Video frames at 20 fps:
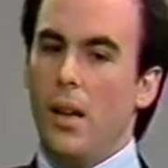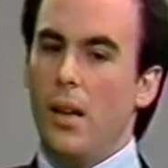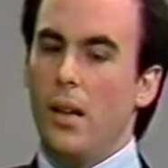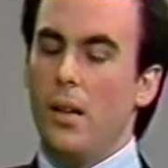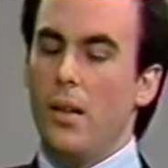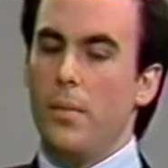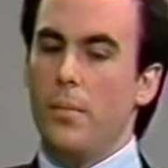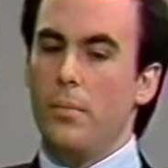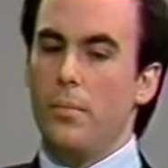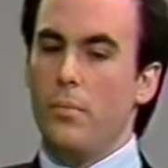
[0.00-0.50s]

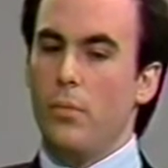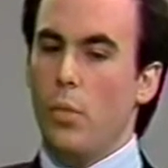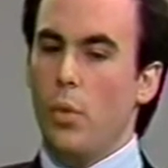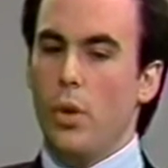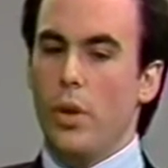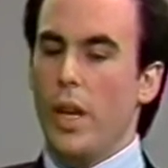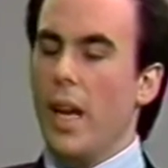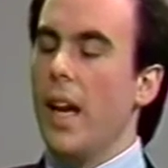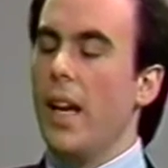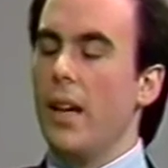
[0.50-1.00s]

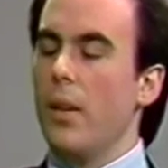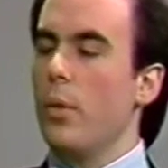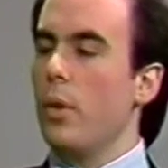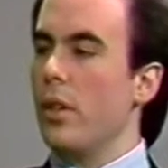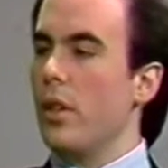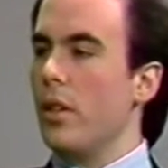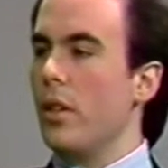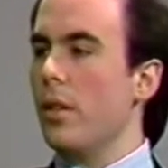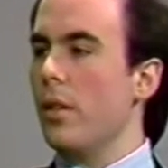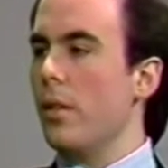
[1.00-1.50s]
Well, yeah, it
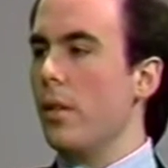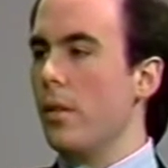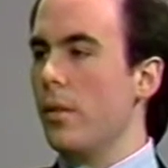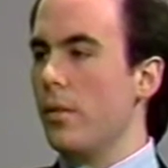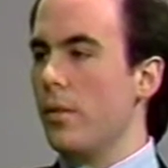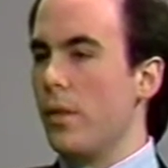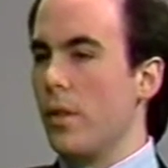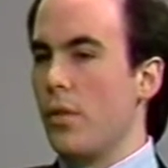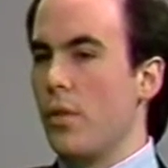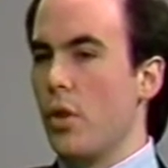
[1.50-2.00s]
was, of
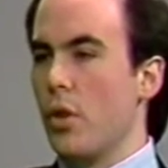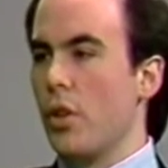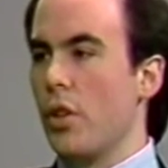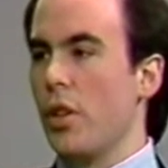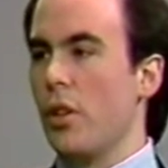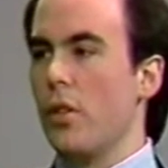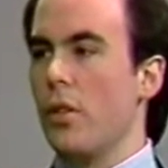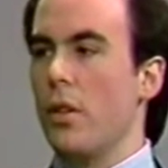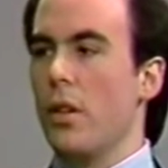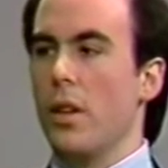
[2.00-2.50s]
course,
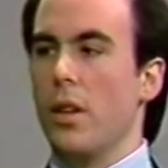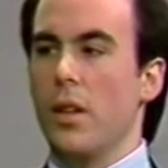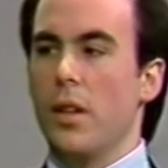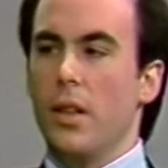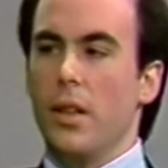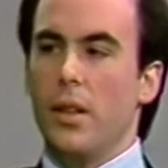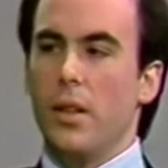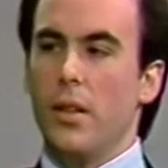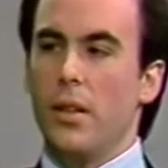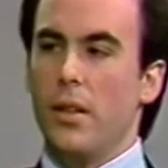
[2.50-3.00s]
a
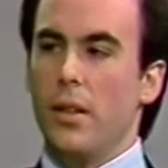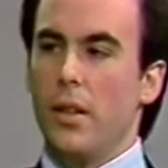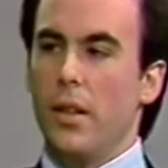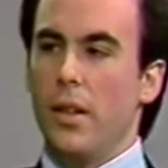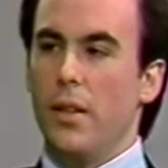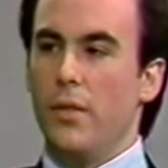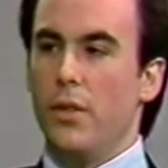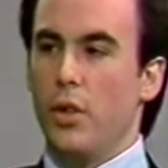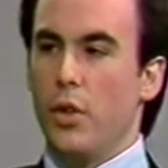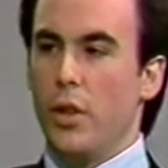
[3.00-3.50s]
strong
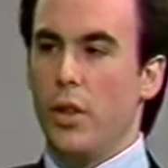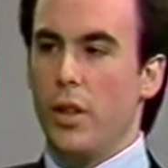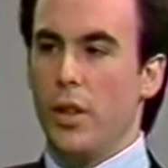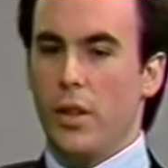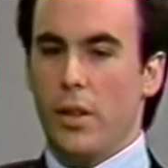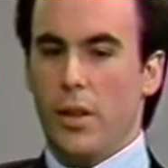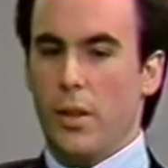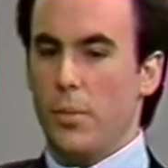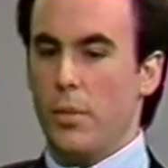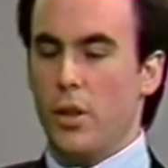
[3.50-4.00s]
influence,
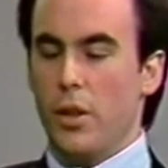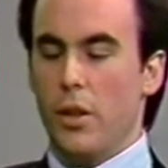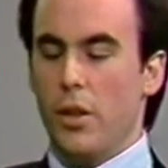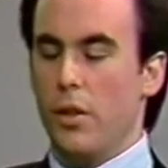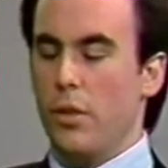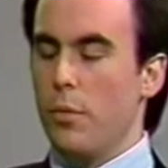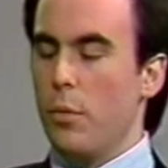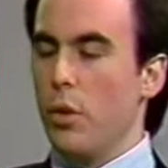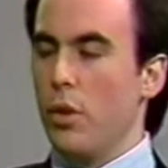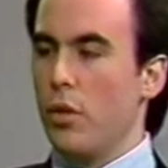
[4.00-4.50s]
as I'm sure
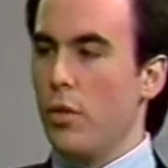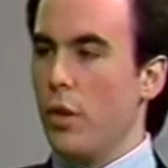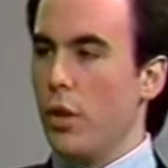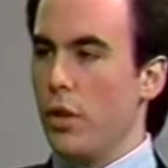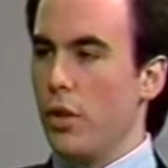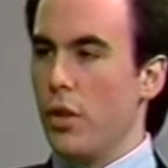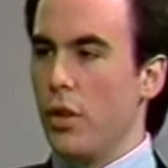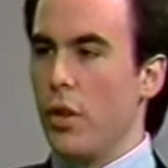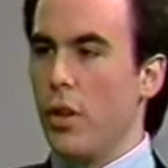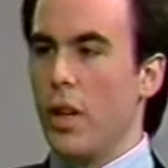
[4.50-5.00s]
as most
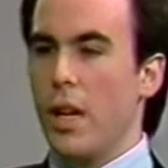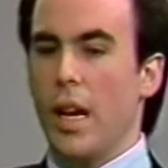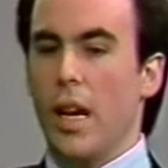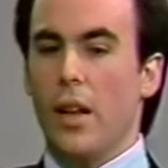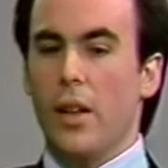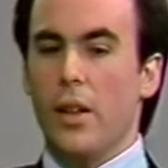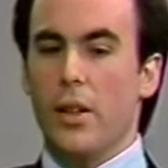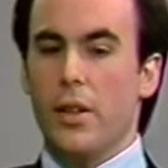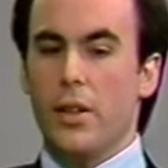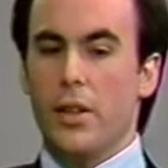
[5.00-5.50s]
folks who go to
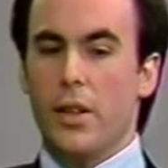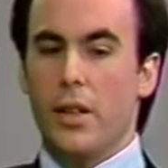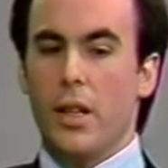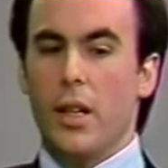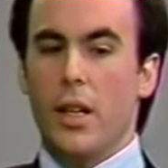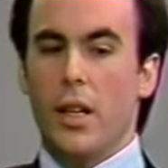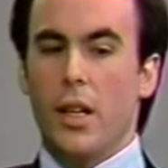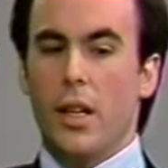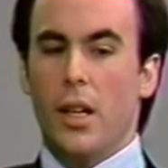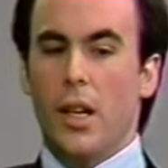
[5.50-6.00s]
college.
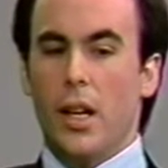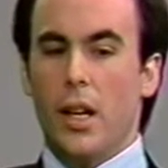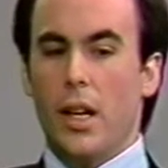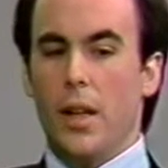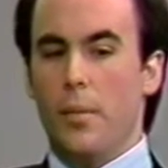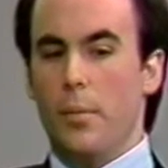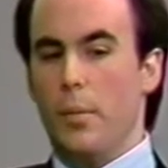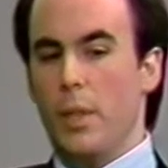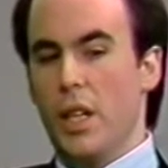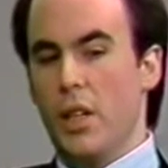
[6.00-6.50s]

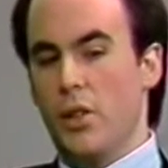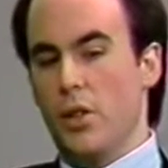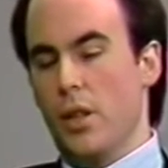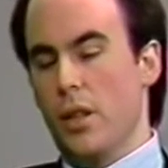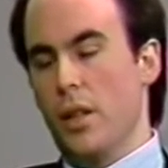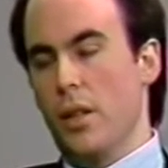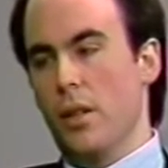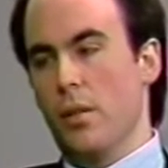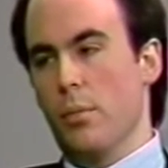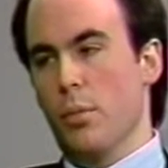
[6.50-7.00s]
I majored
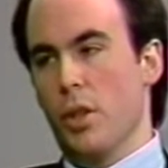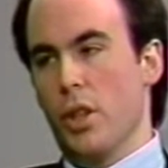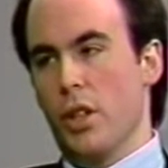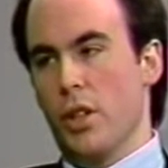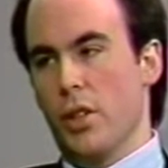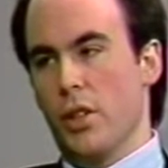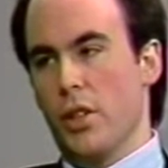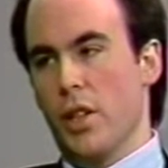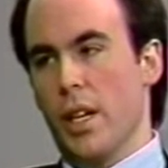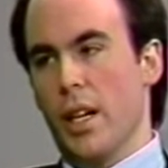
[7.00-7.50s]
in
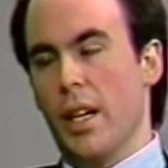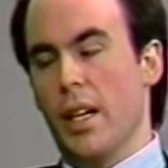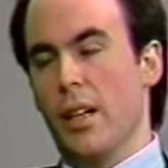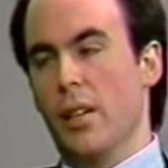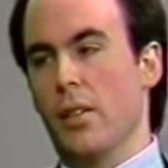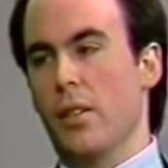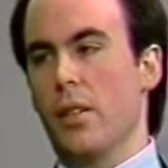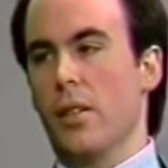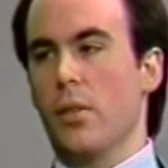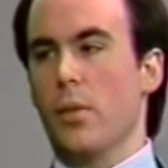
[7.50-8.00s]
political
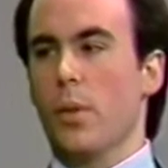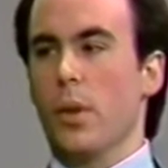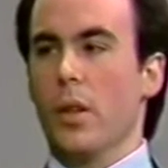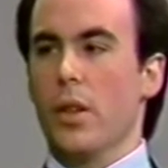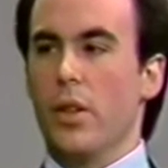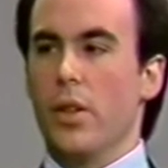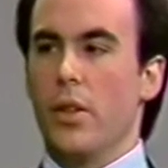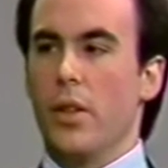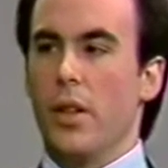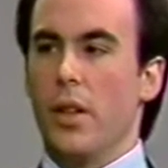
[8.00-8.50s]
science as
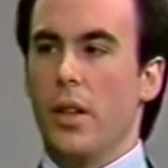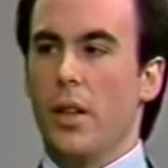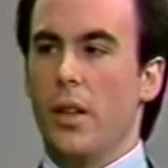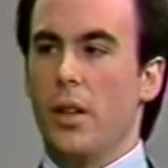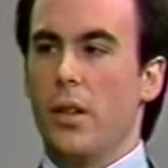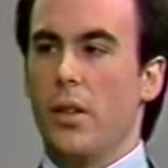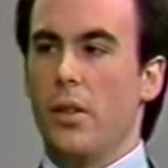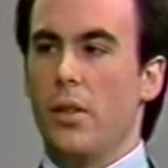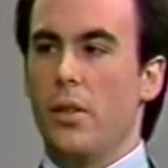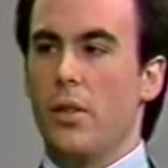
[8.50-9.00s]
well as
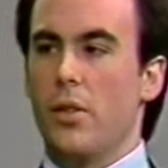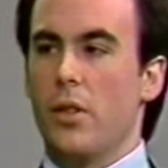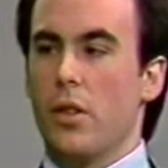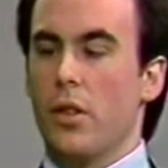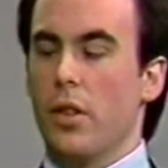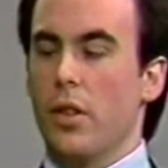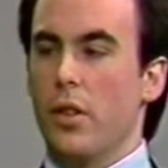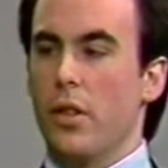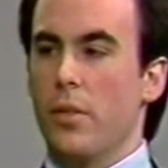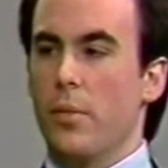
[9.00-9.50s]

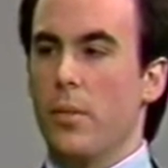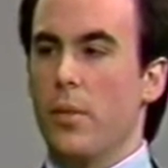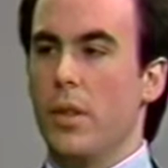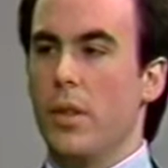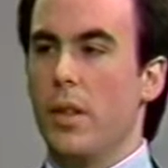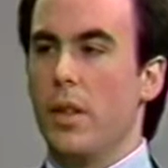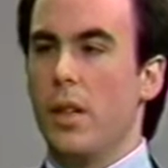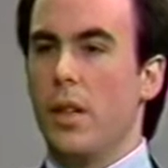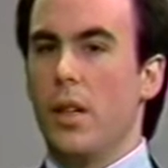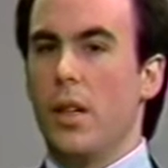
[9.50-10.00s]
journalism,
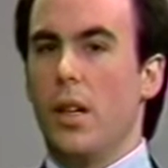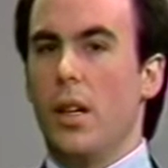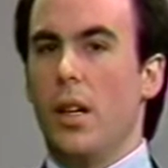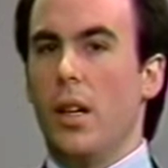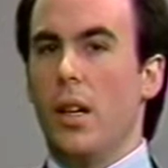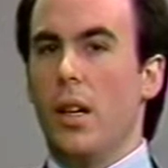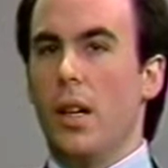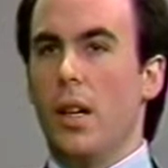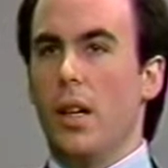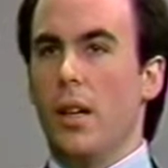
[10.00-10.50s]

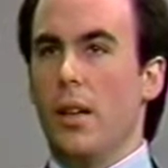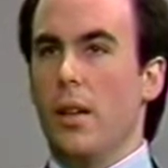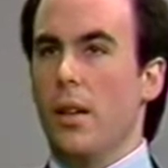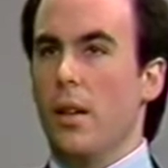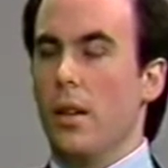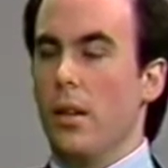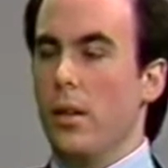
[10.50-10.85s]
and